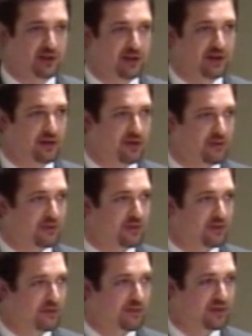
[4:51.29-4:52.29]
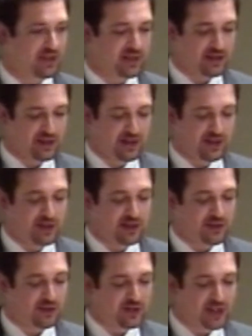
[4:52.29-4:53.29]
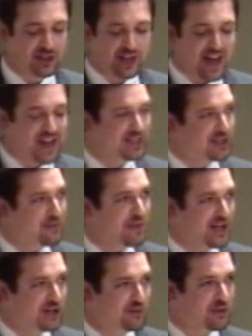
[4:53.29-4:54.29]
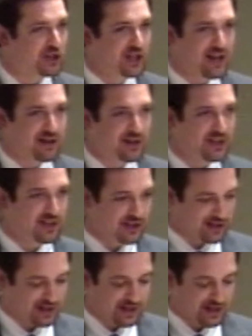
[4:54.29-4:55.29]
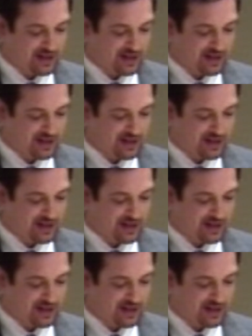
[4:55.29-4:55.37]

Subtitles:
You're going to go through the strategic asset management checklist,